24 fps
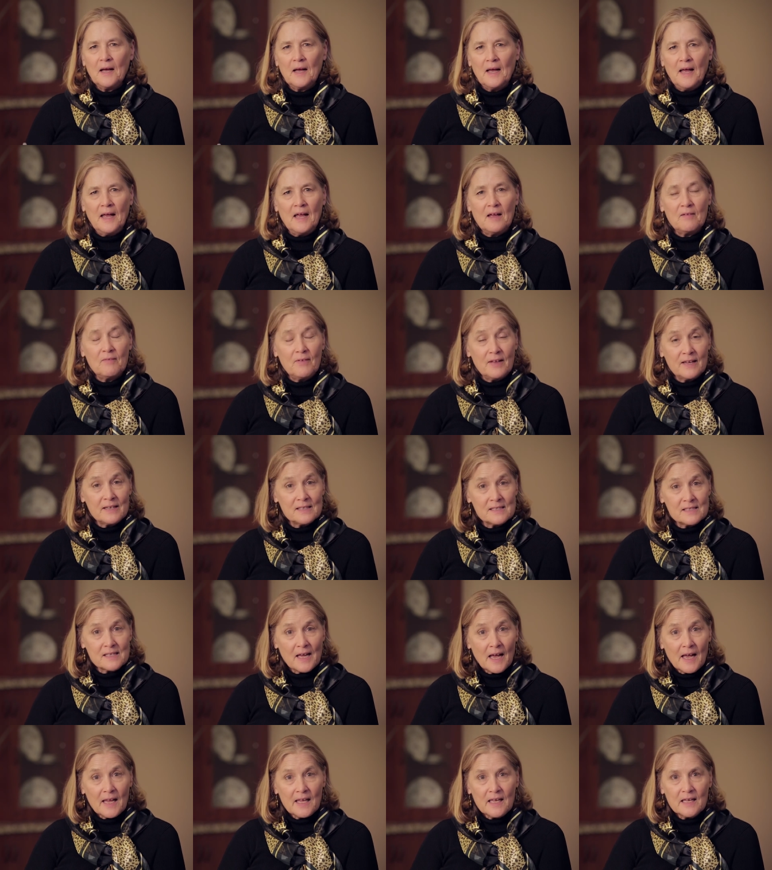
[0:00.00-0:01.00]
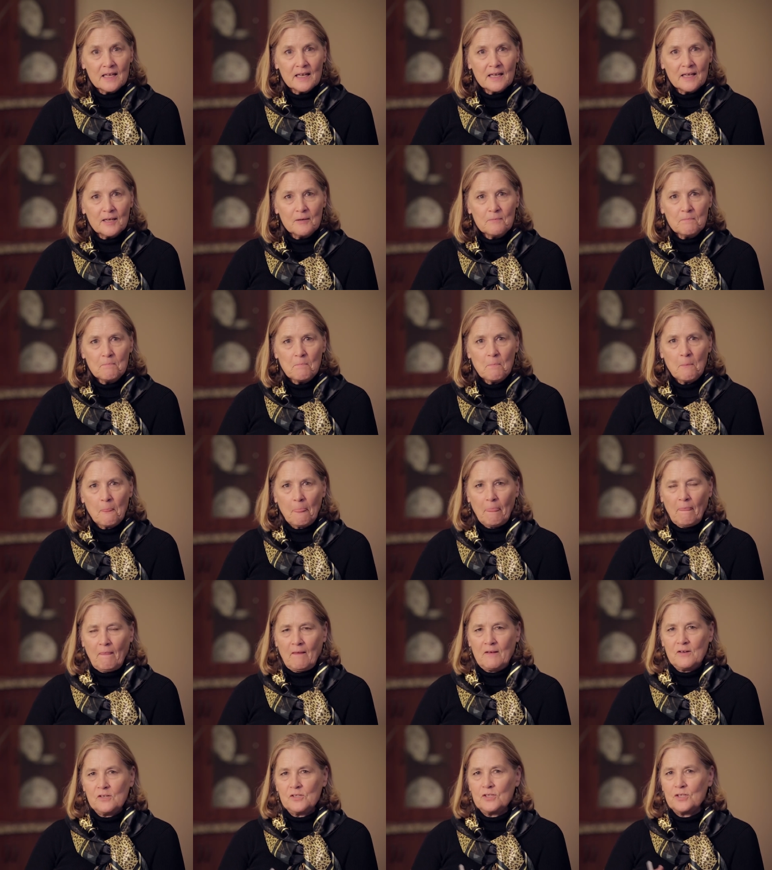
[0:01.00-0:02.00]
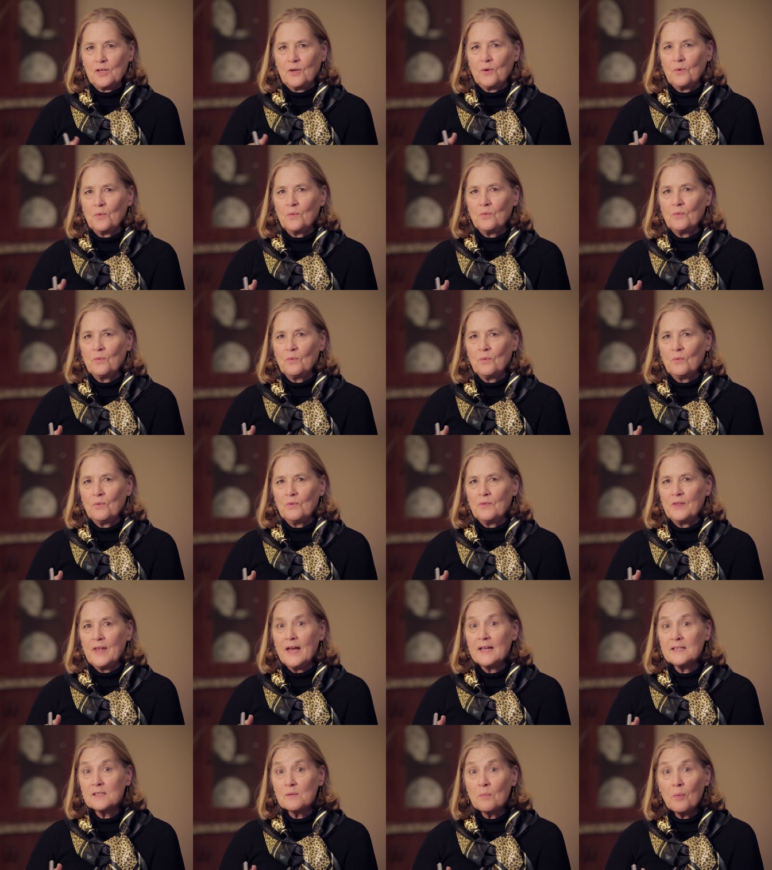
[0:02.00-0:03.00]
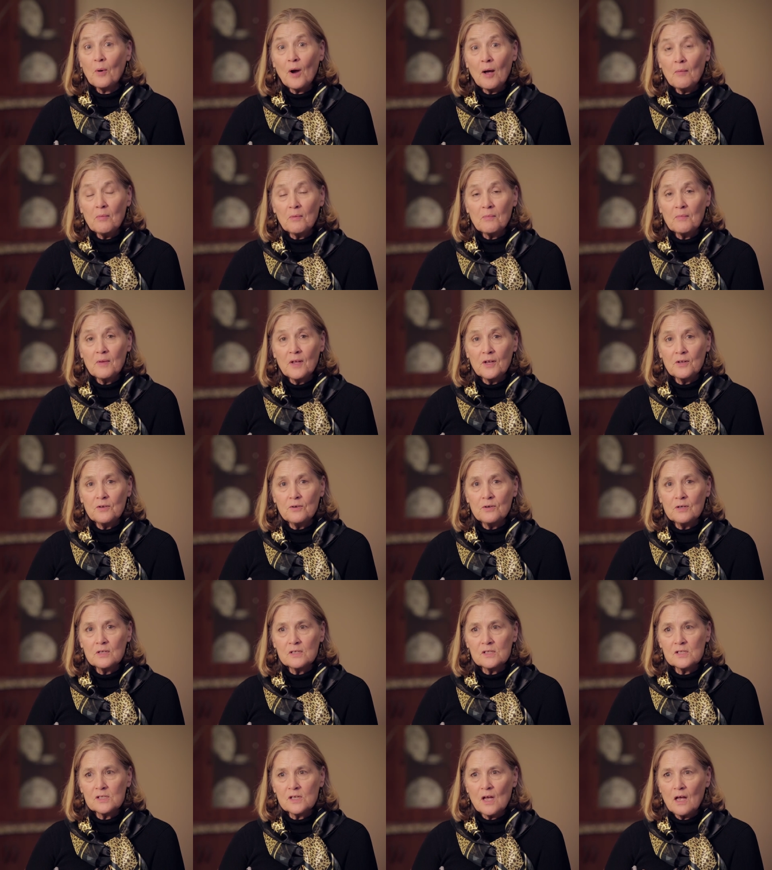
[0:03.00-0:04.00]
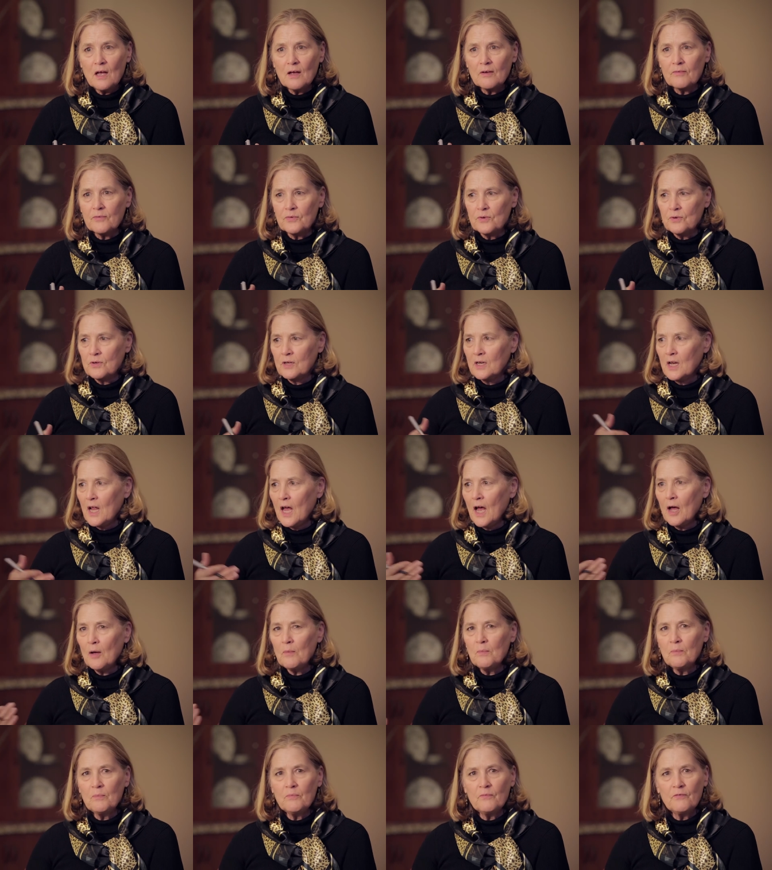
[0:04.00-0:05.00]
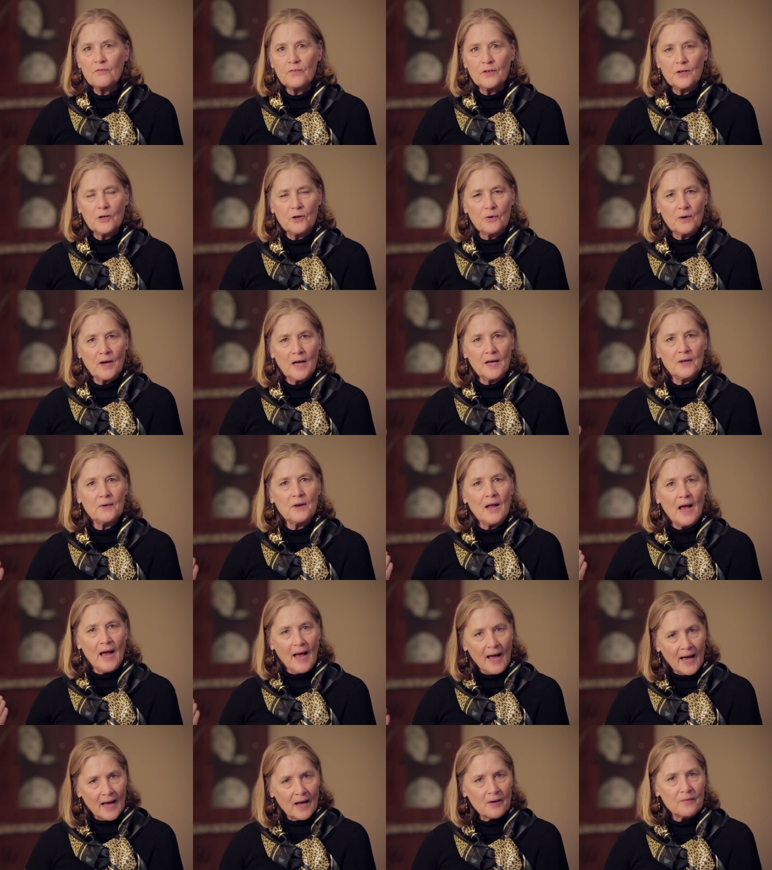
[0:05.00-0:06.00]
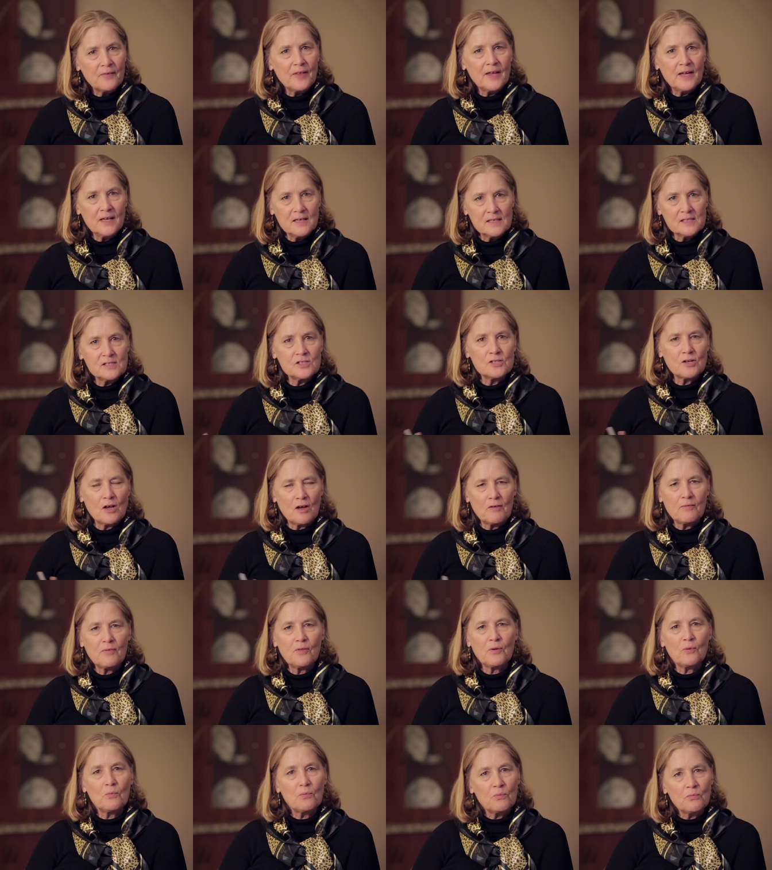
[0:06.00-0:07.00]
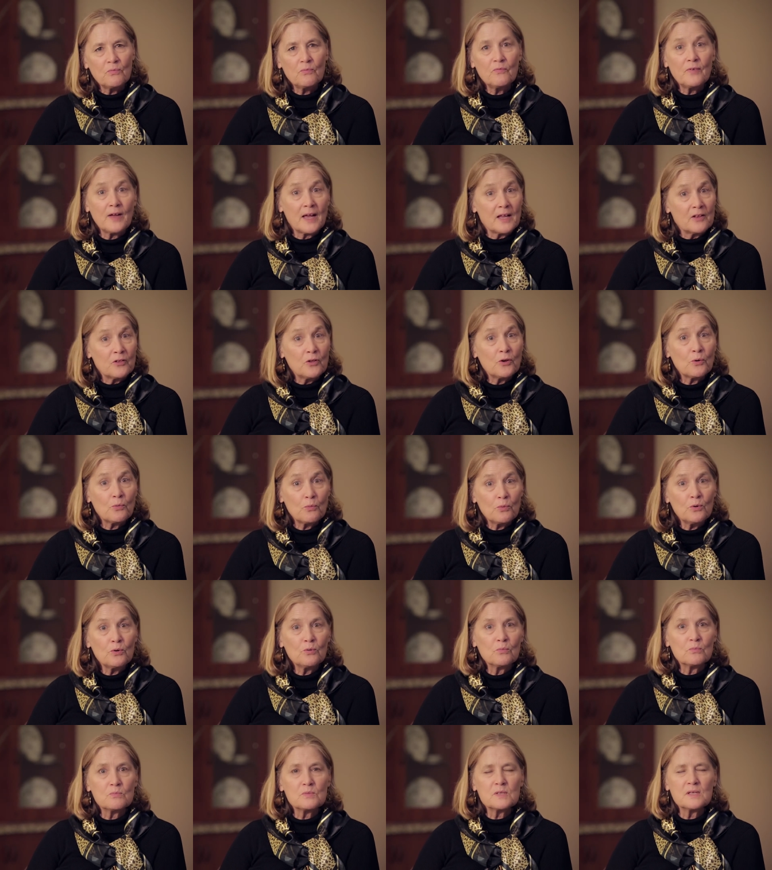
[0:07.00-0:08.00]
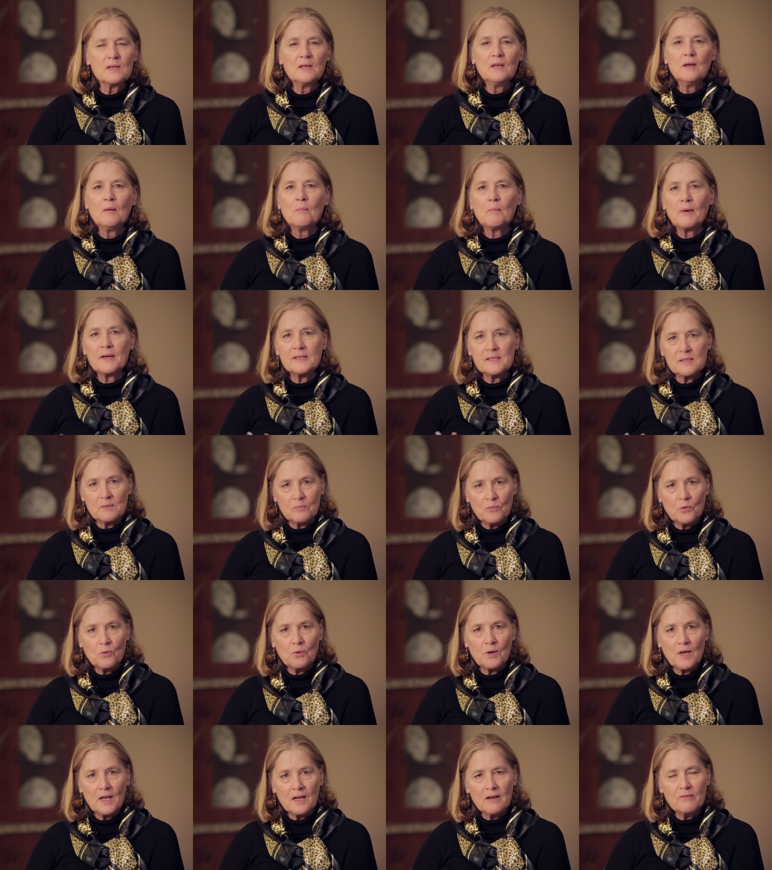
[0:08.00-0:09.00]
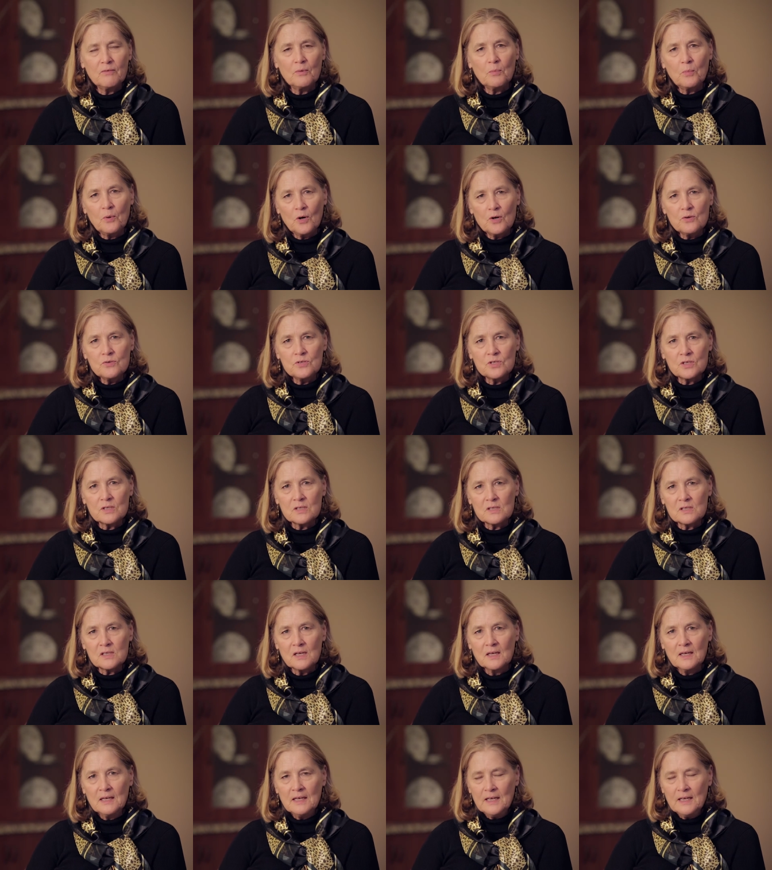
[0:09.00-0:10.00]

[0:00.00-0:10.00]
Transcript: have anxiety. So that's a problem that you can solve. You can help figure out how they can solve their, find their rooms by some creative approaches.